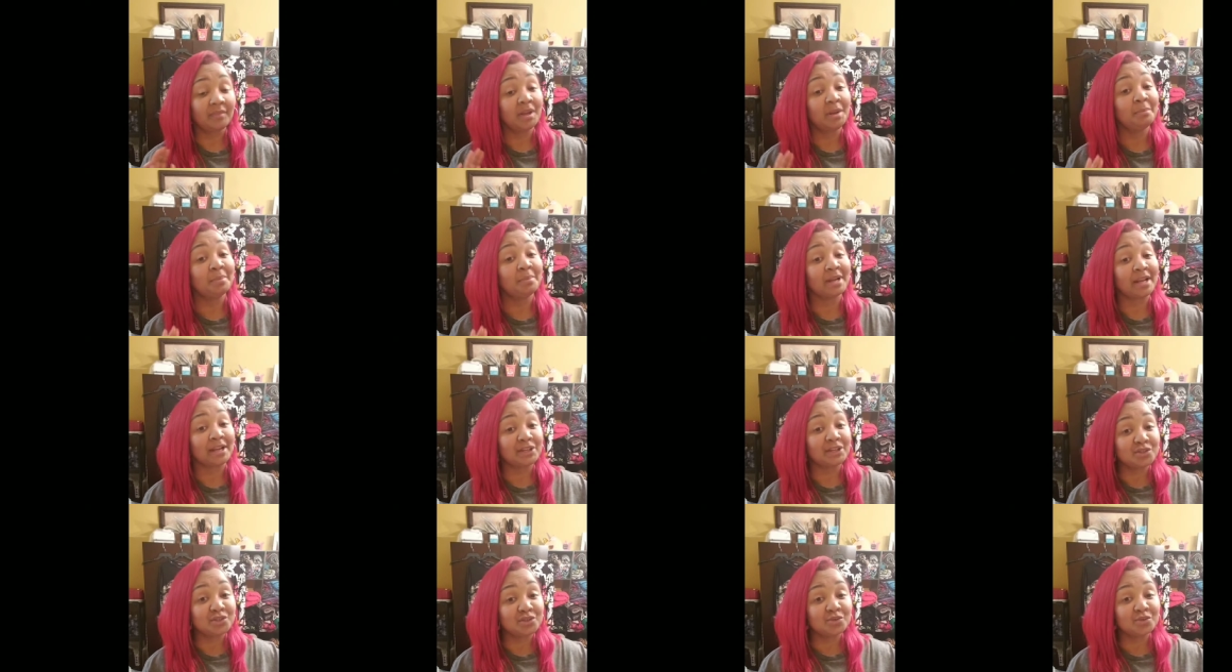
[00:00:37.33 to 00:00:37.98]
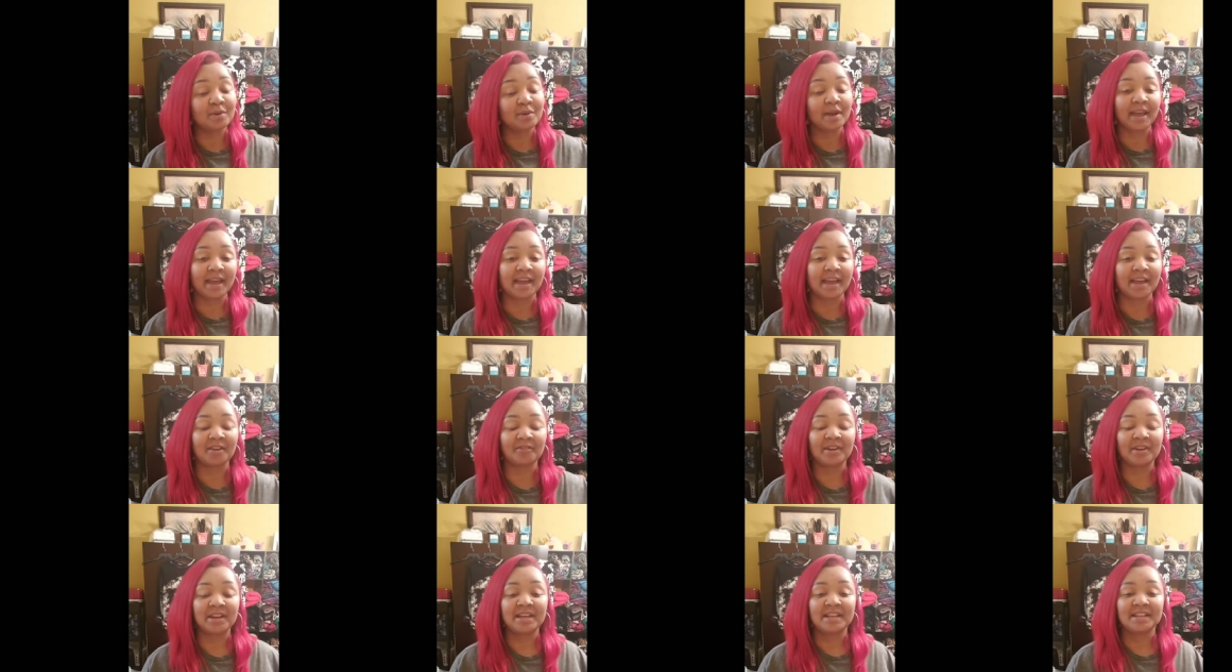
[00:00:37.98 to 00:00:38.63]
but I do
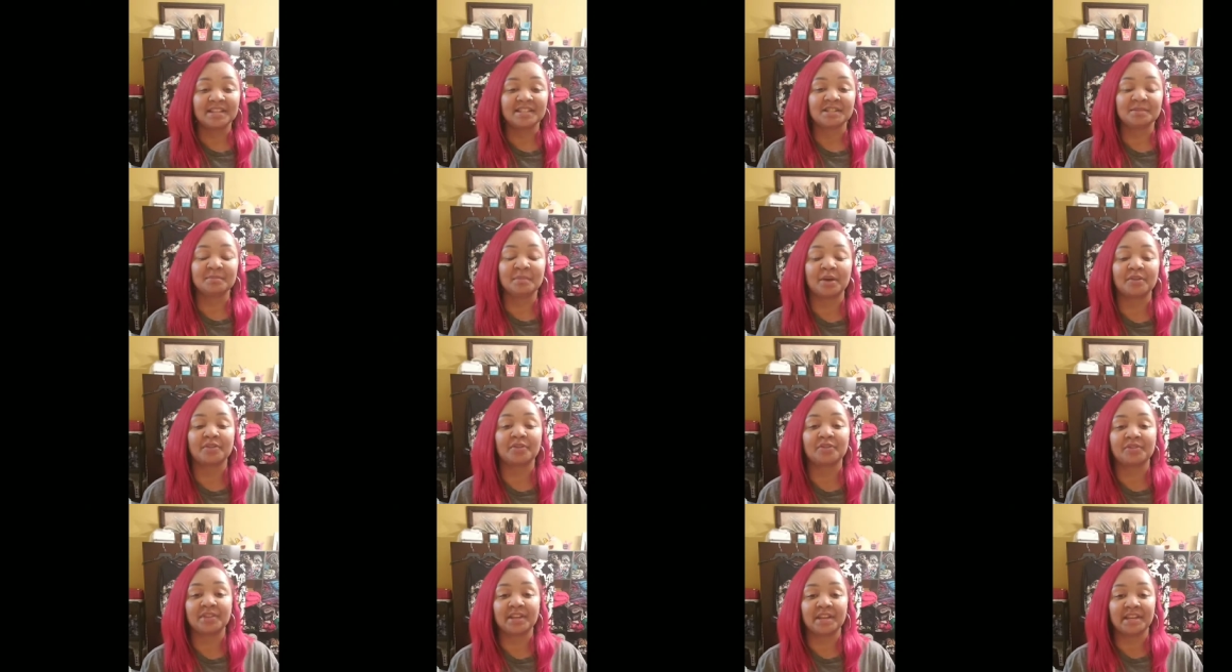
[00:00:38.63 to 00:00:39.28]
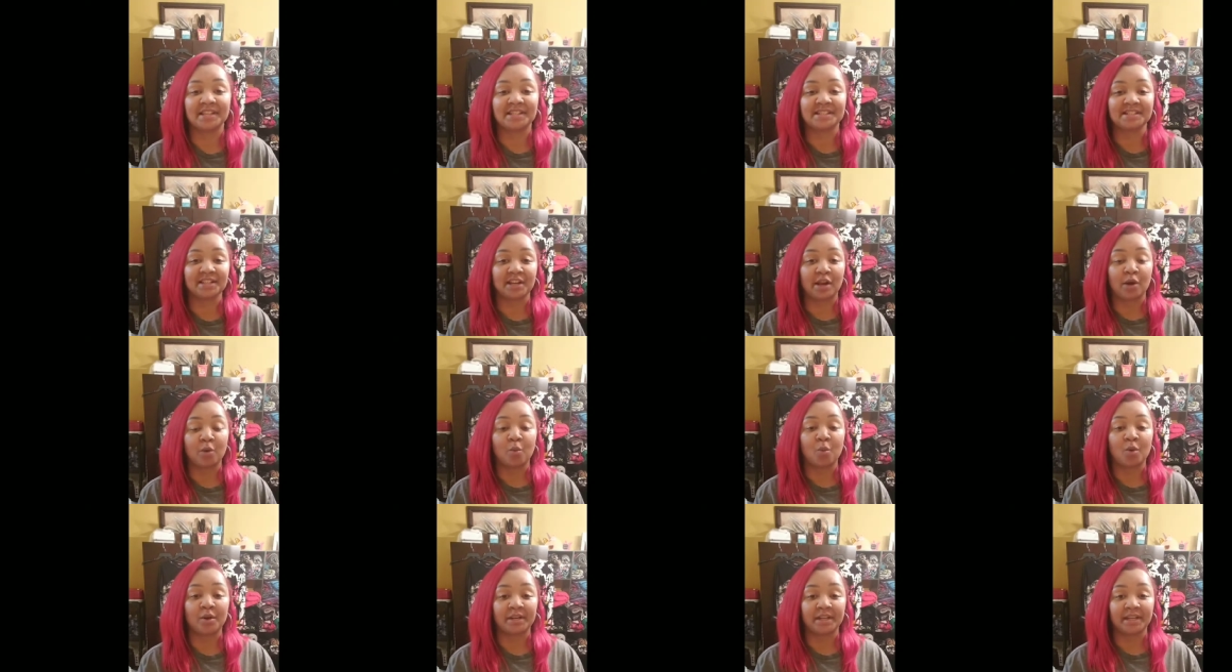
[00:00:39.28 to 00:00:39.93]
have some other things that I
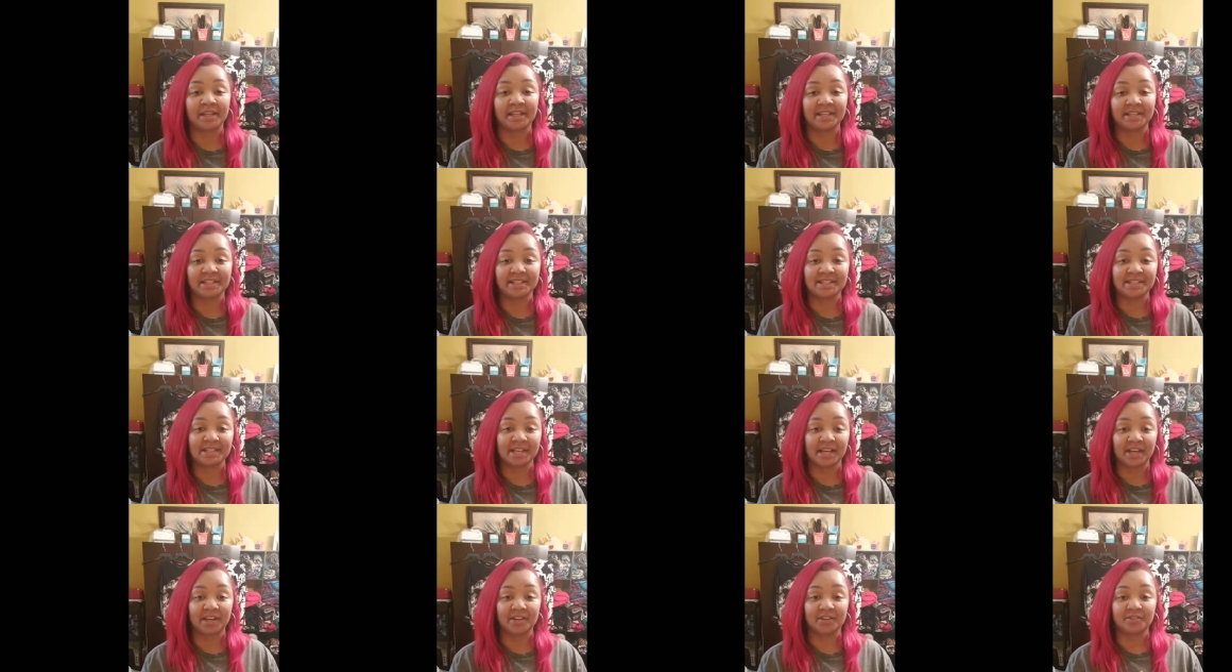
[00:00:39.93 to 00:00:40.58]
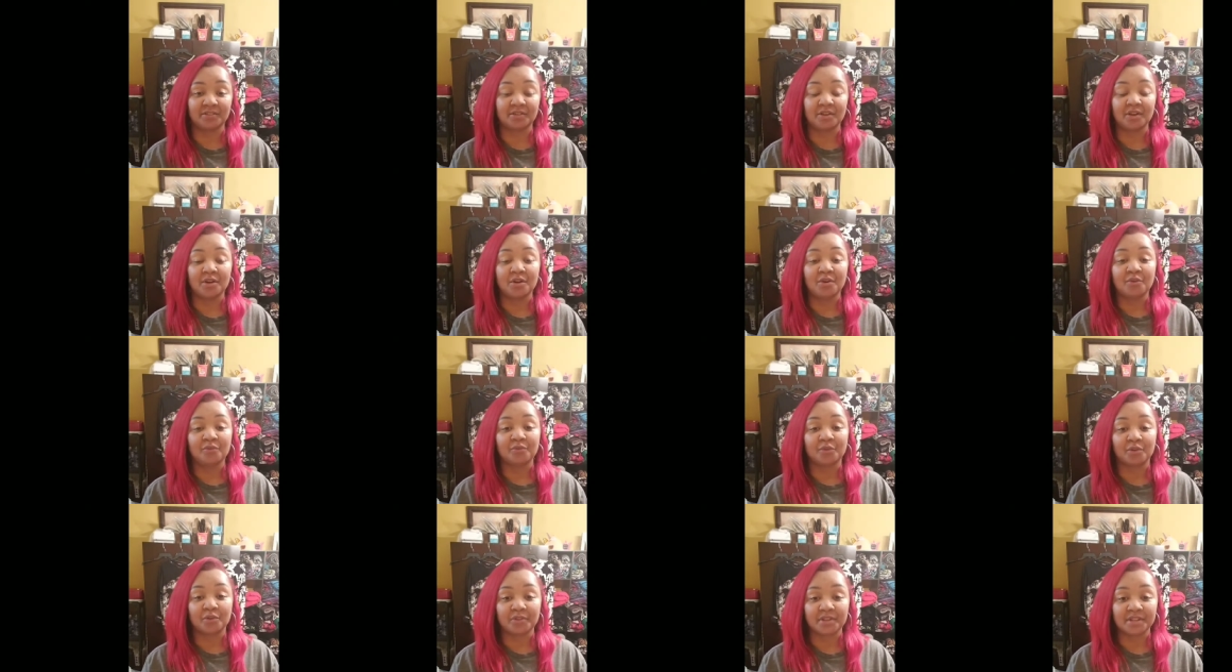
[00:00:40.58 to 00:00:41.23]
want to get done
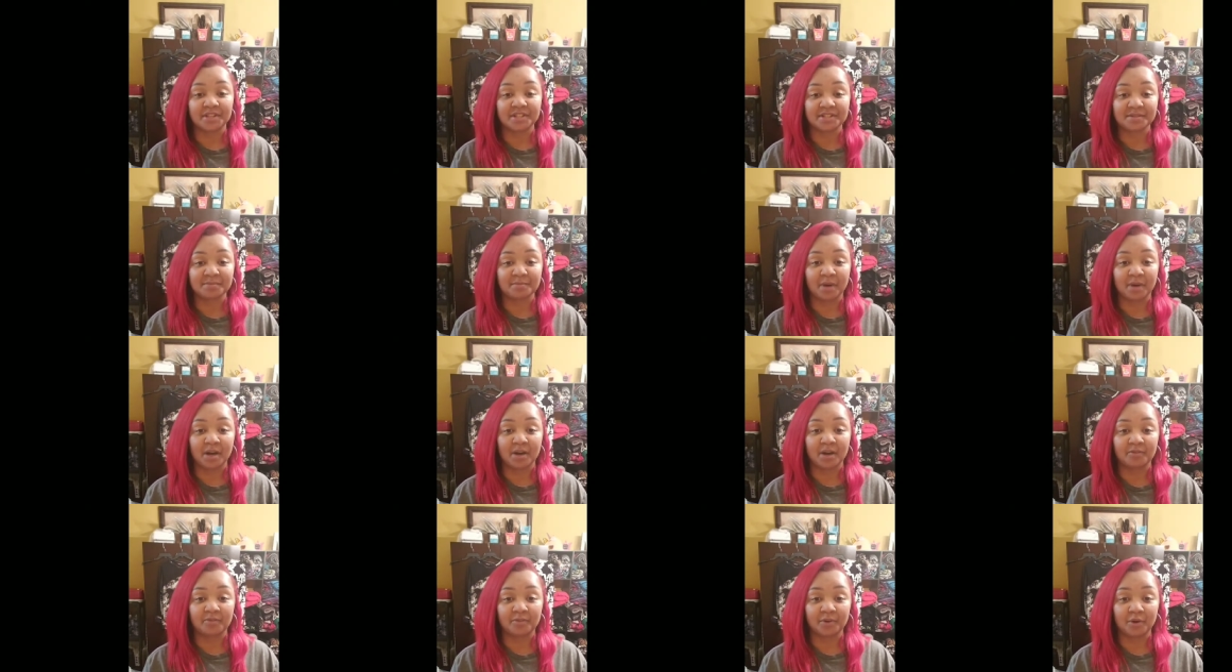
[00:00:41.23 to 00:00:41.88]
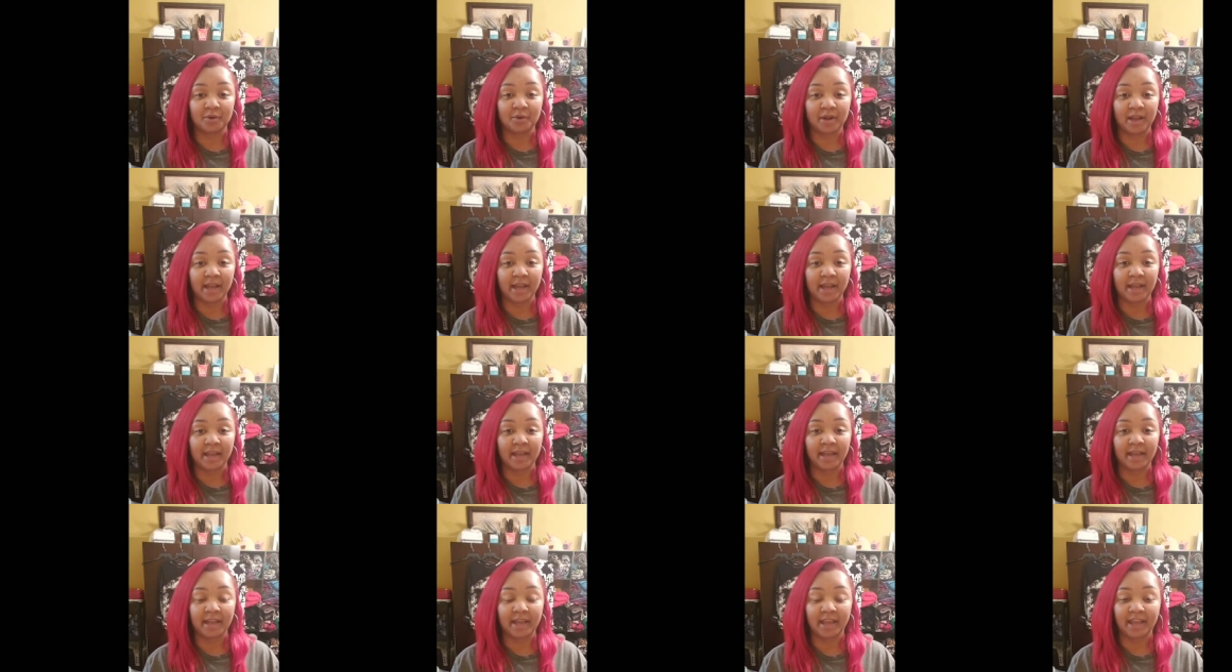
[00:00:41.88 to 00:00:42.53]
for this month,
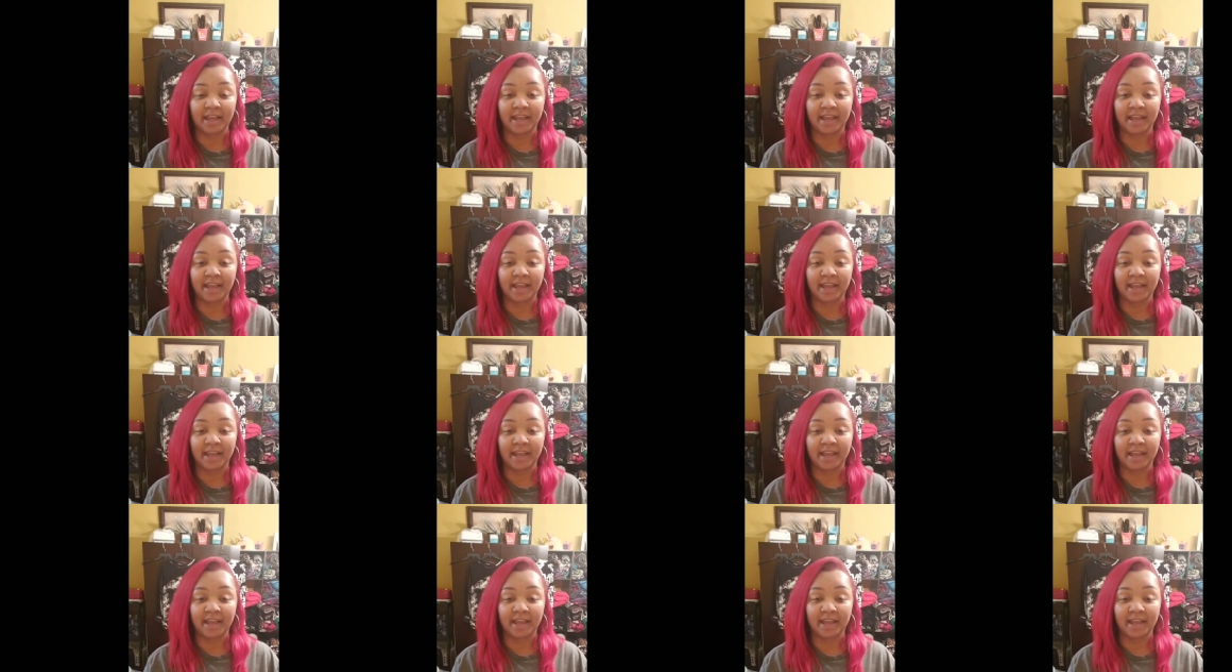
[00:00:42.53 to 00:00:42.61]
okay?